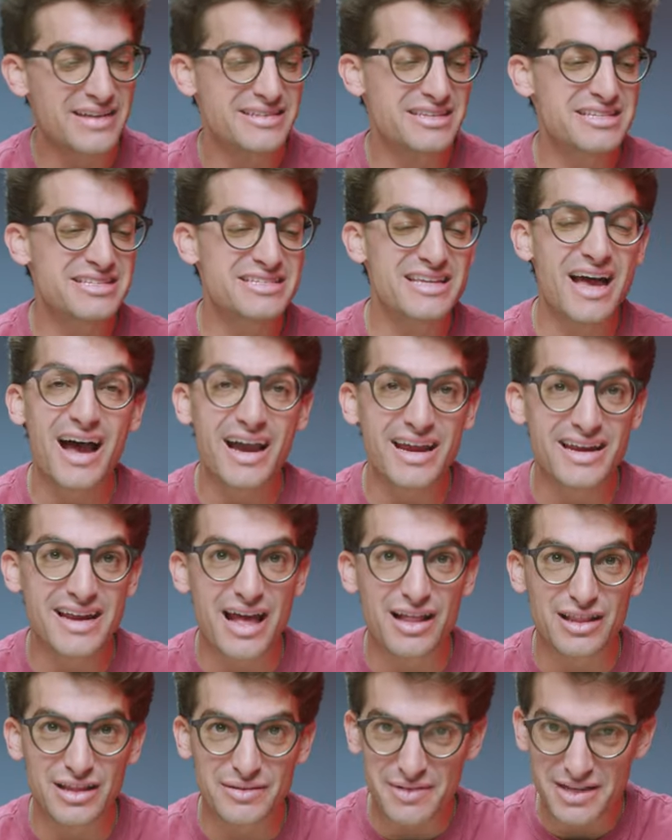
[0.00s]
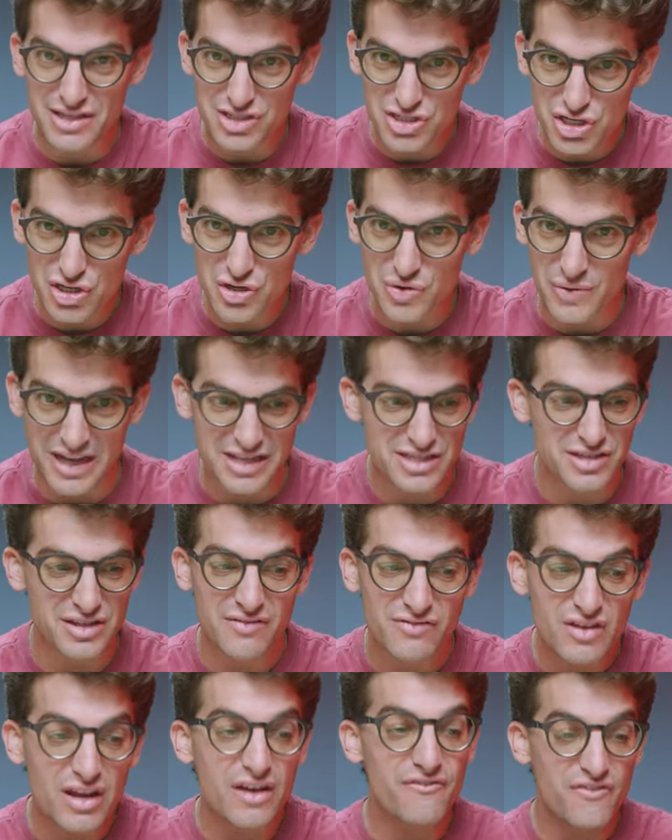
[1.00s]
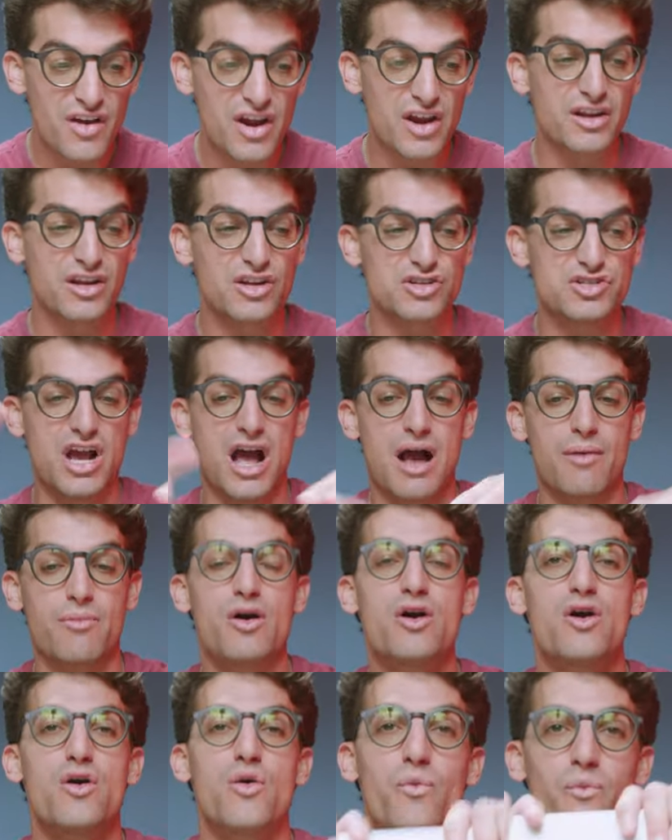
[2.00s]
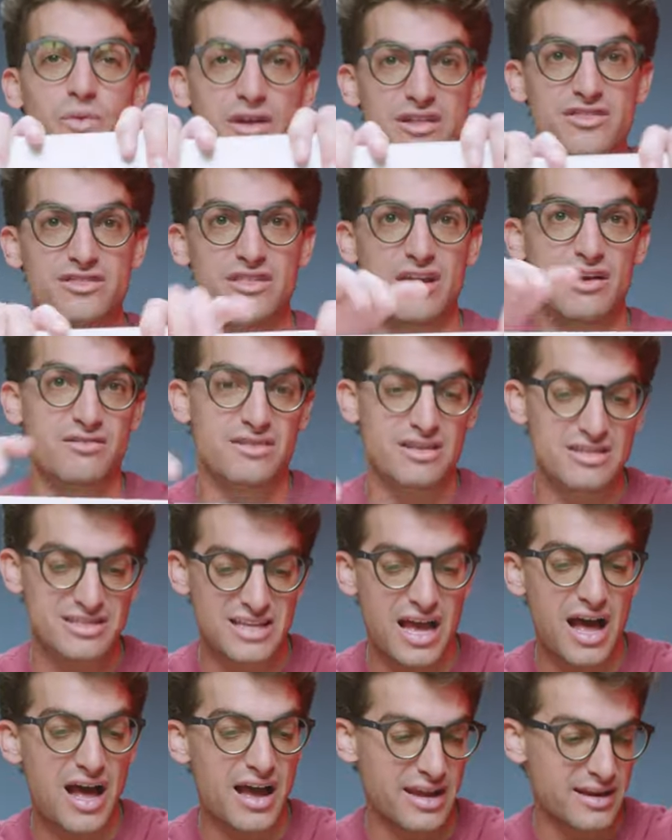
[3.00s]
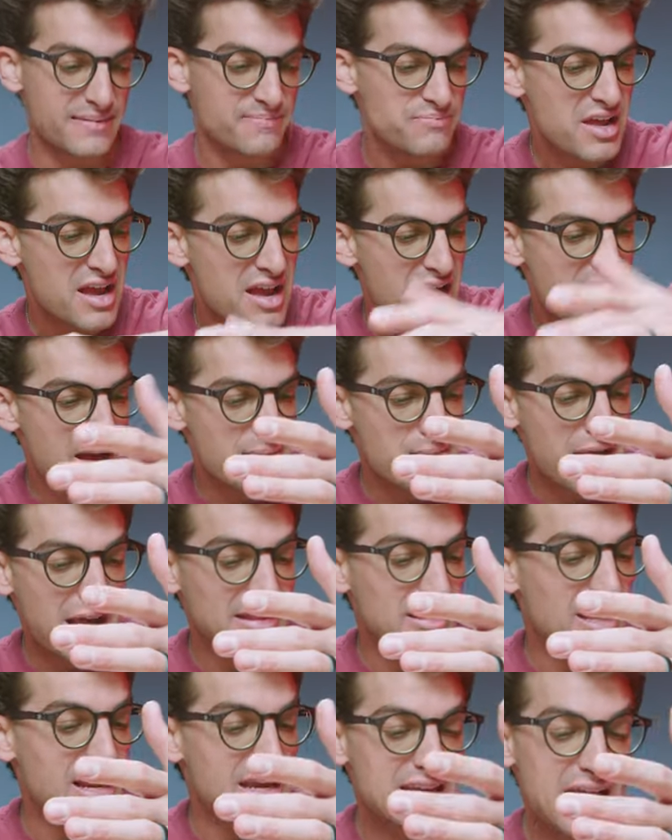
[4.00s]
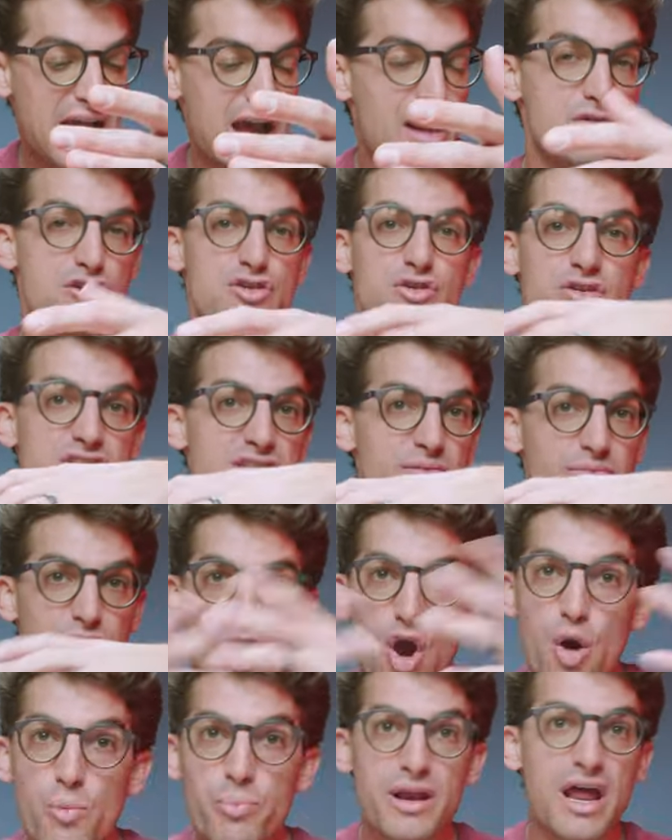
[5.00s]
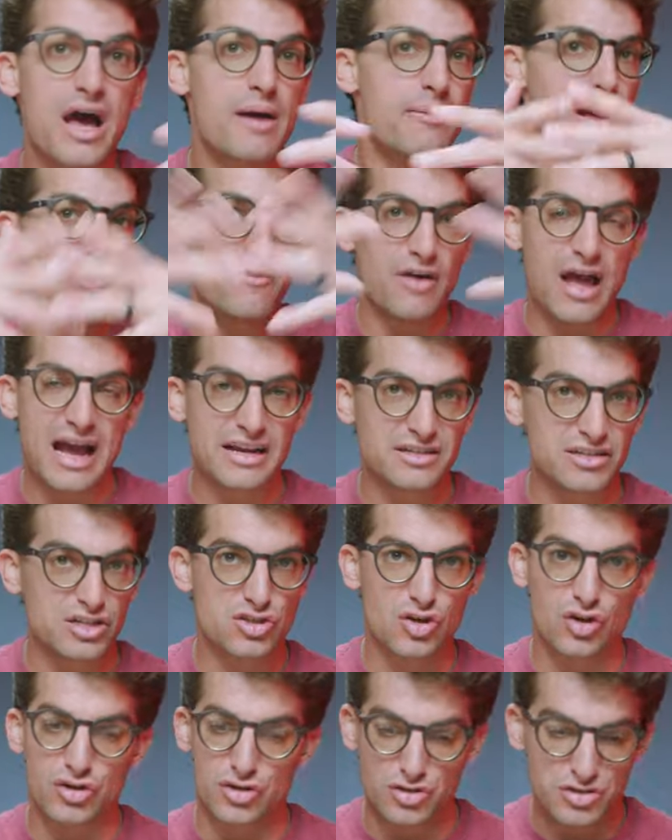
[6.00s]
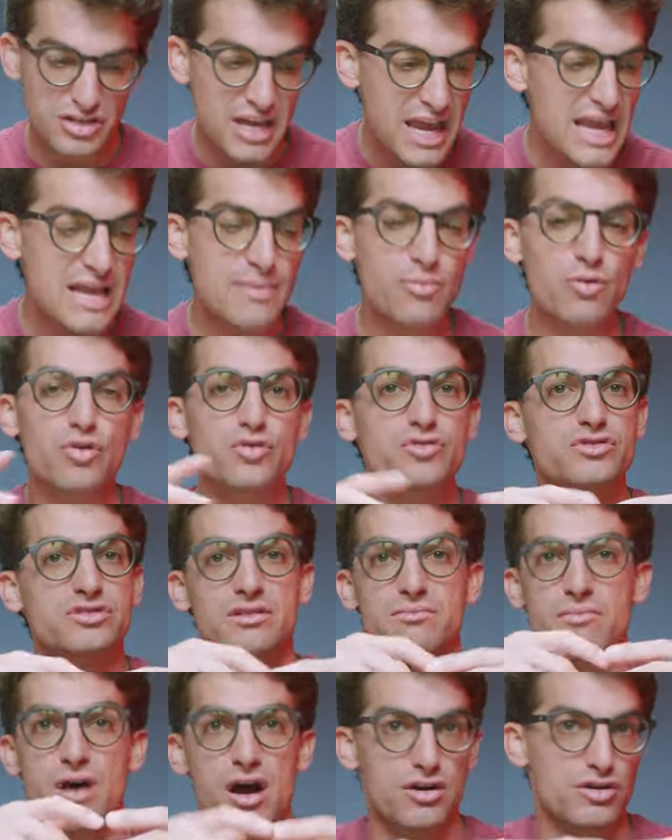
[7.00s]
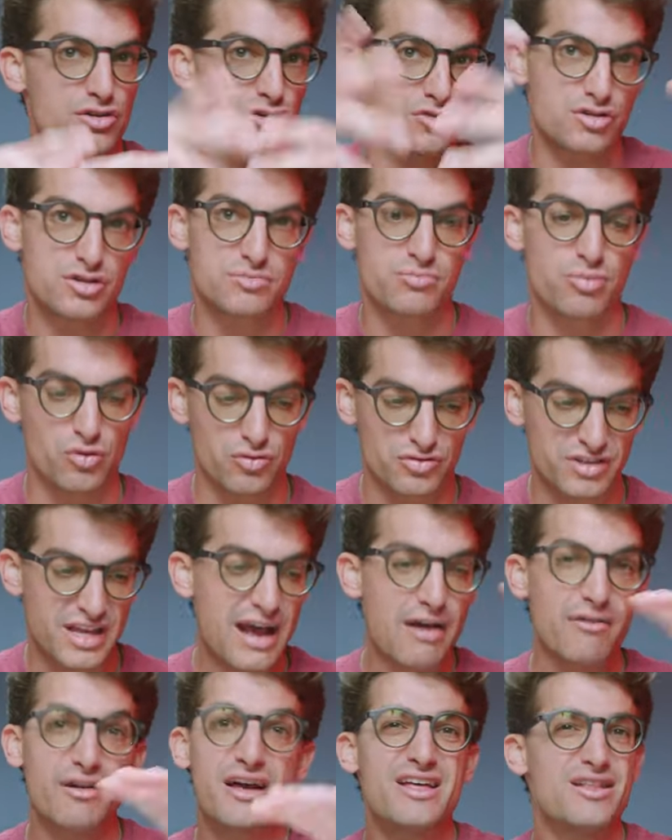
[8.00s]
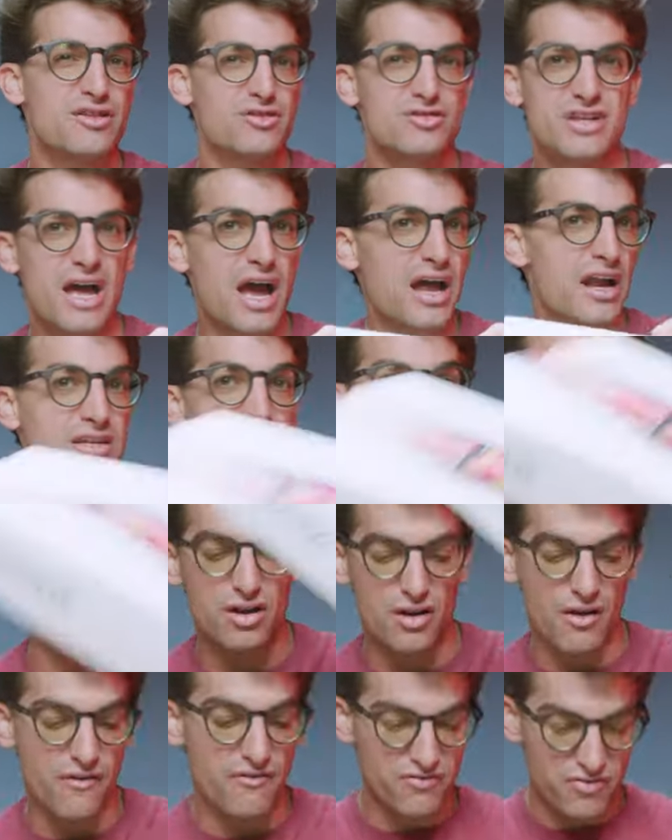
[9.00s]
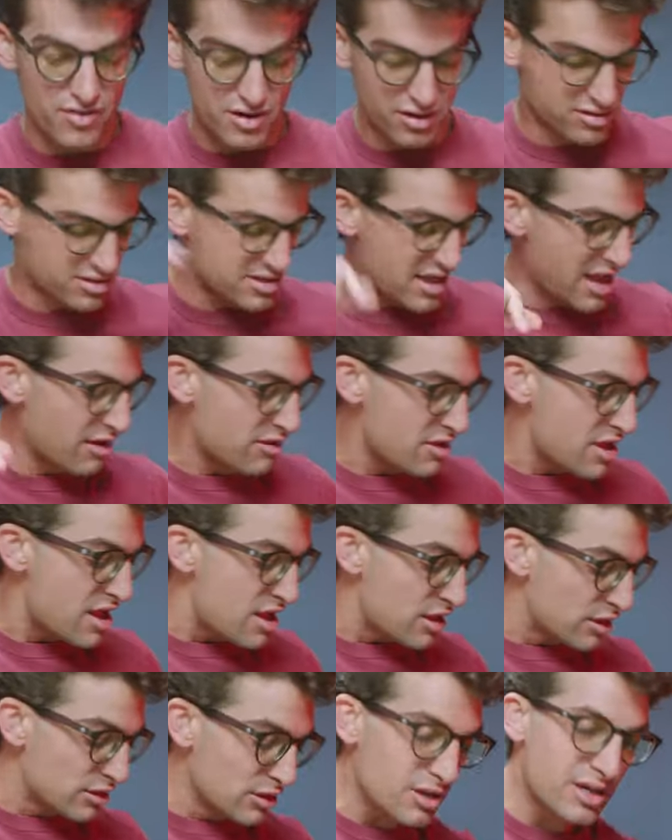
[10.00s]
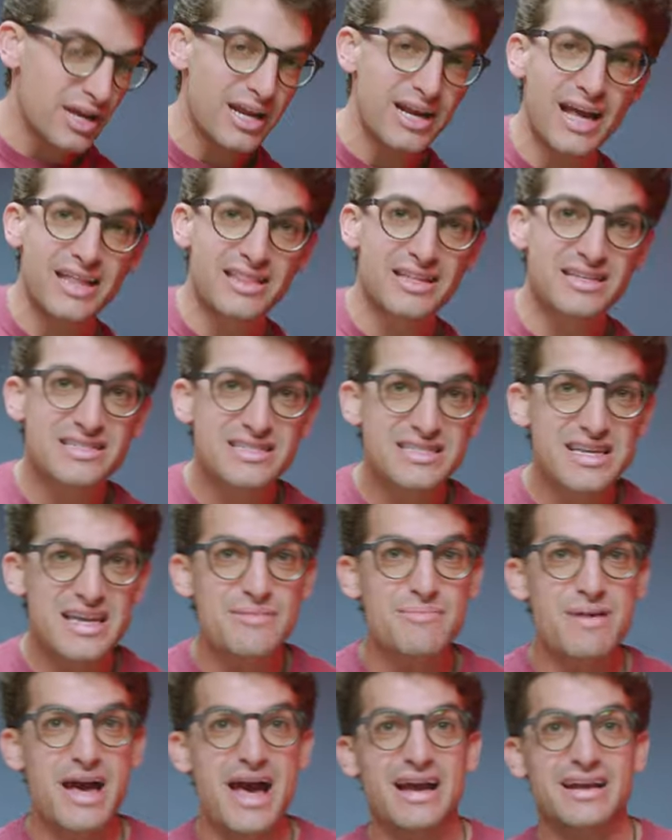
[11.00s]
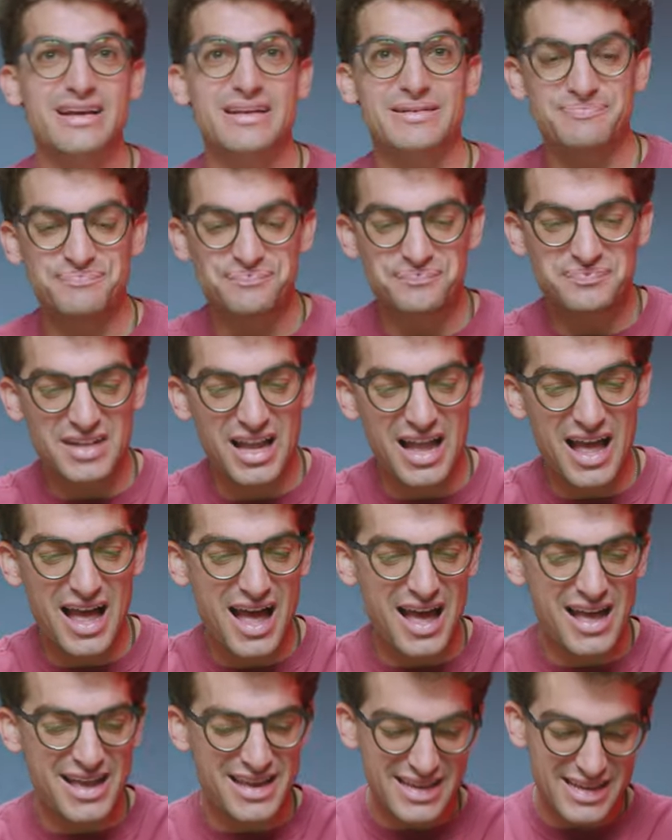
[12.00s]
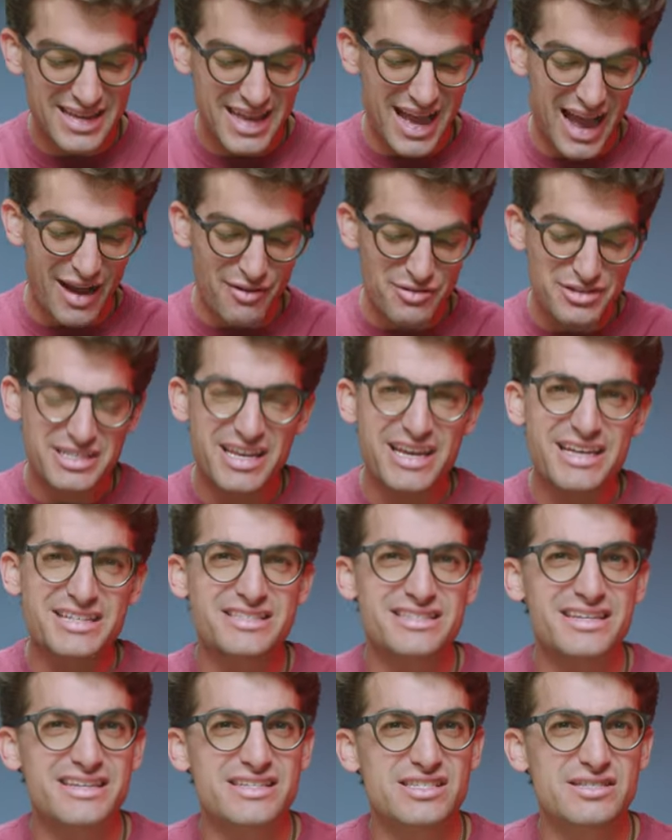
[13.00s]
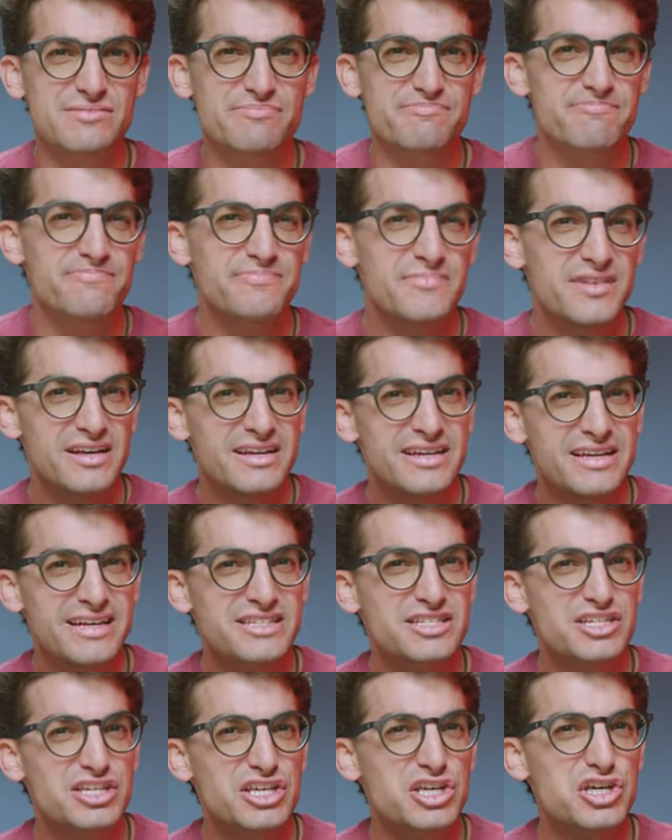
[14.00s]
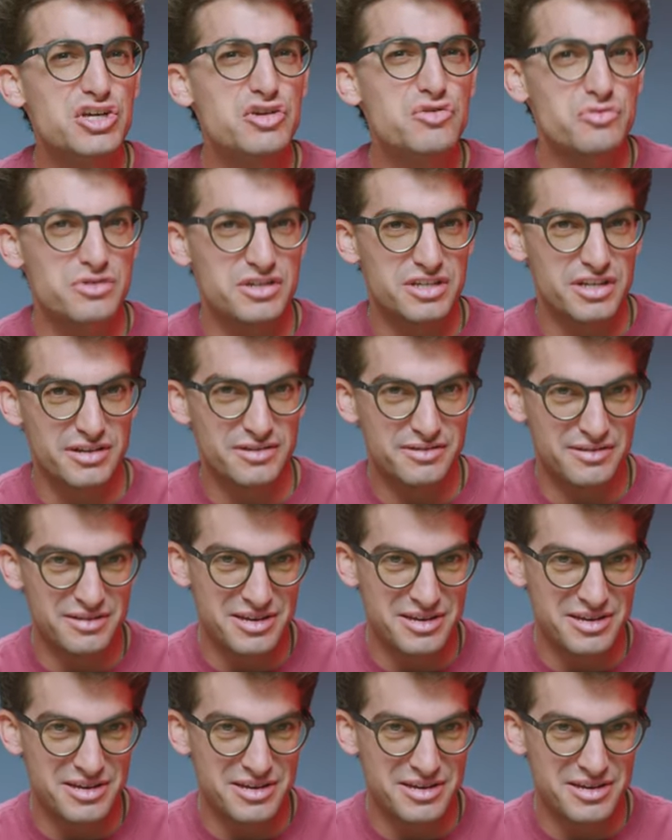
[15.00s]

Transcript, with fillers: design element to it. So they've done a very good job with their design. I like how you can simply open up, have access to all your cables, the monitor just pulls out. There's not a ton of frills. Now, looking at the Z-back, I would say it's cute,